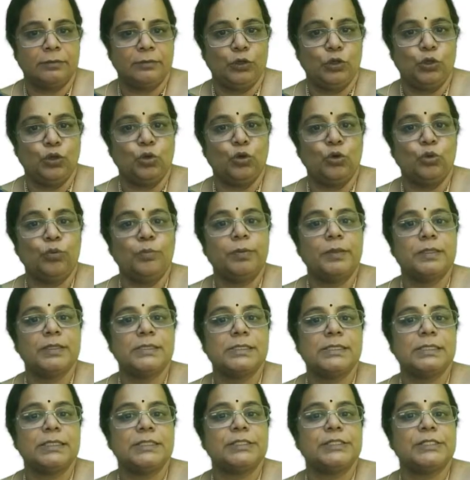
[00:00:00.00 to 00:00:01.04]
no
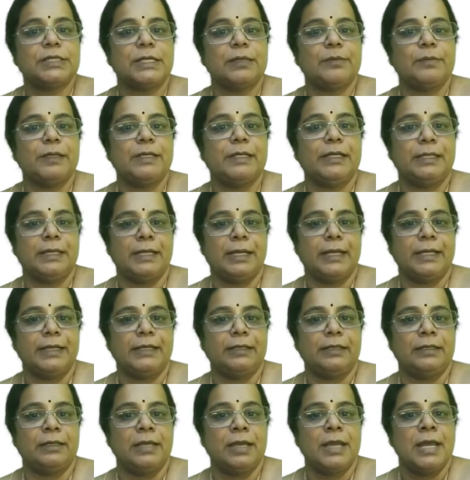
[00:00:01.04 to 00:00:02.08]
person shall be
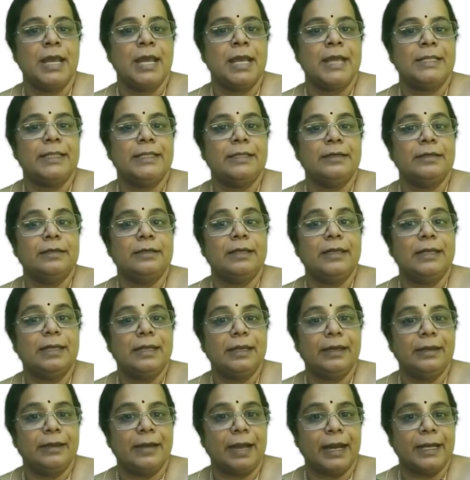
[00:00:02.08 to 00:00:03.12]
denied
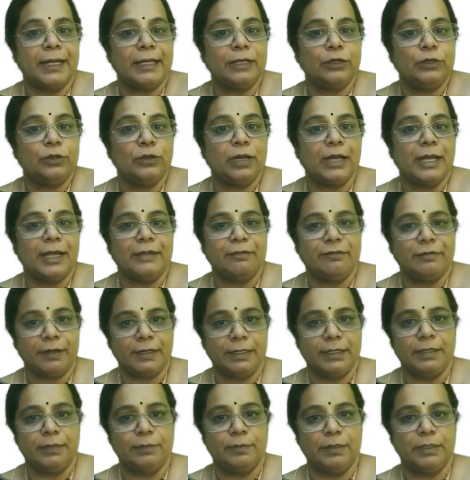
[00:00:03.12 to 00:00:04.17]
the right to life
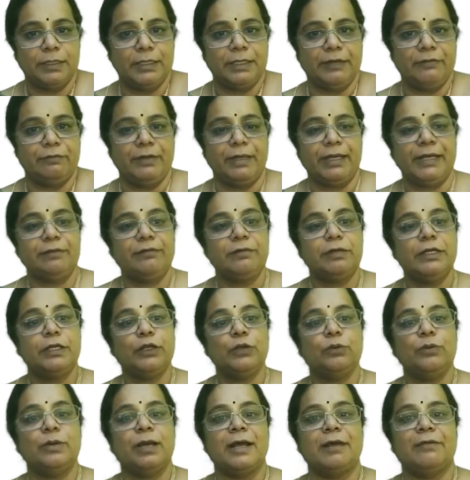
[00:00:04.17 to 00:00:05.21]
and liberty. Wherever
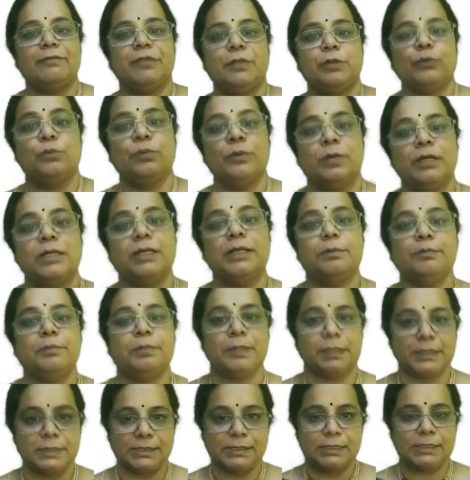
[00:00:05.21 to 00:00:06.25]
you have the word
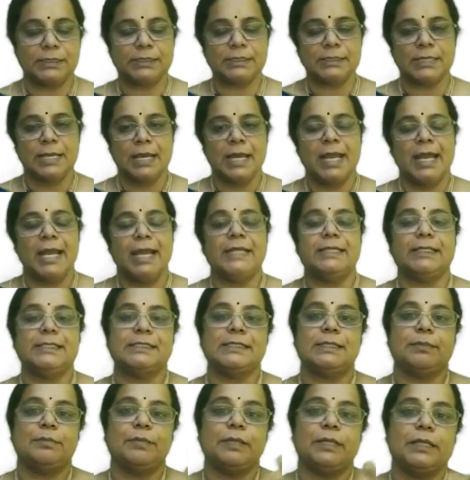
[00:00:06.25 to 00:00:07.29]
persons, it
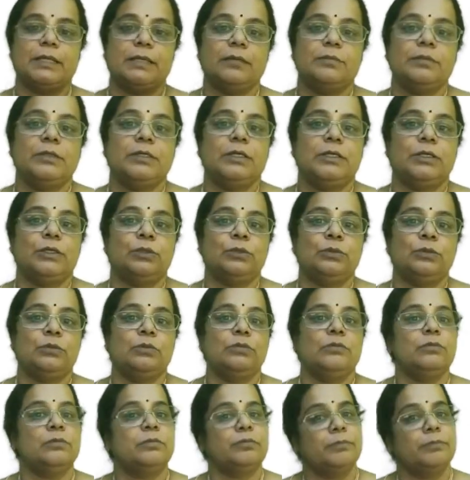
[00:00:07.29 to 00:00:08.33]
is applicable to